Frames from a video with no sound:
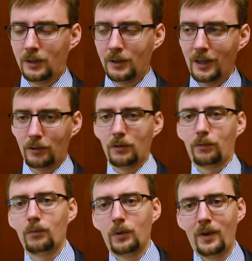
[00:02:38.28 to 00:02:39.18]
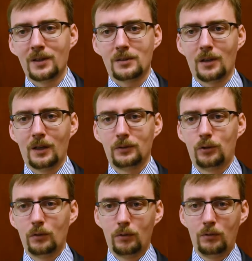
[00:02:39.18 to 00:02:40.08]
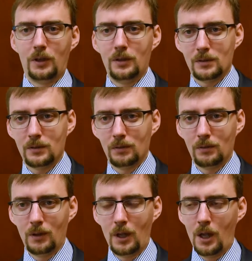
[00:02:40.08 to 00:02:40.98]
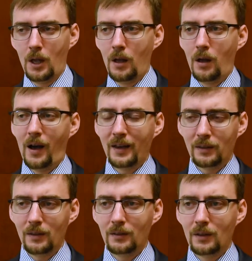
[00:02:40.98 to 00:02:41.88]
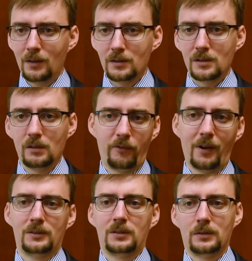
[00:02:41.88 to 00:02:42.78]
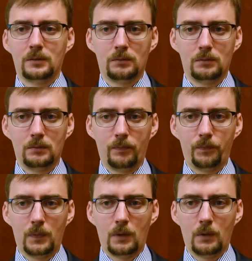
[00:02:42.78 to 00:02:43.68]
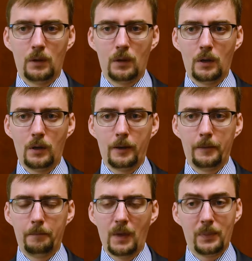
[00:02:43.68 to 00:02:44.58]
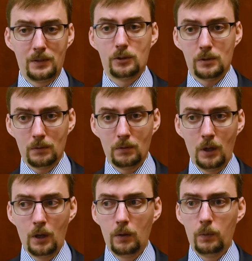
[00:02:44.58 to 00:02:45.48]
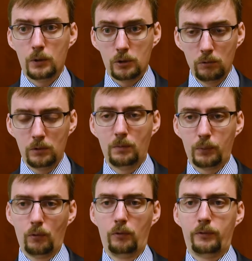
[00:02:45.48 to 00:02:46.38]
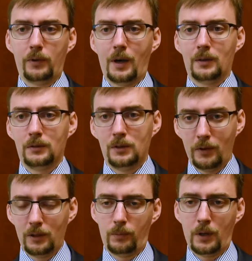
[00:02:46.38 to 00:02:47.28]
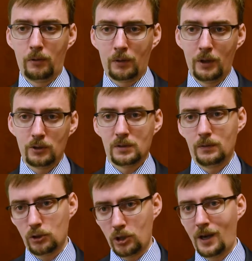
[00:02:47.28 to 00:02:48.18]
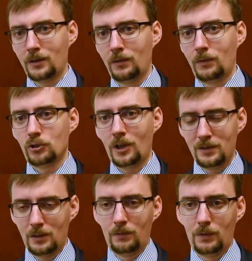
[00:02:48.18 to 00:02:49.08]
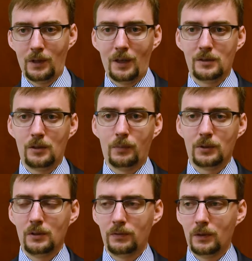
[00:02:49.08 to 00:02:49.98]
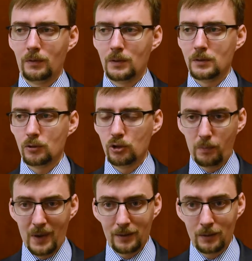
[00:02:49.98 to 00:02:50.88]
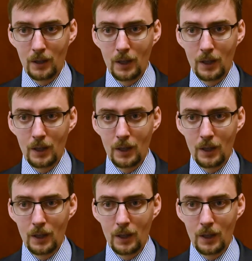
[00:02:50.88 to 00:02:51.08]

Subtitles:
get rid from the West and turn to the East. I think that this is a false opposition. We should improve and develop our relations with China, with Asia Pacific, with Japan,